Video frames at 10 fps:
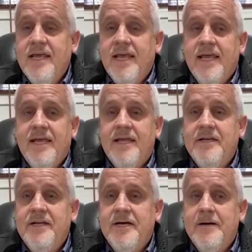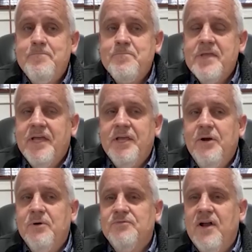and uh, you know, it
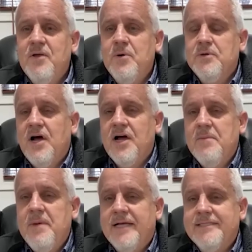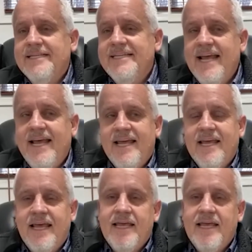was funny. We were talking about today.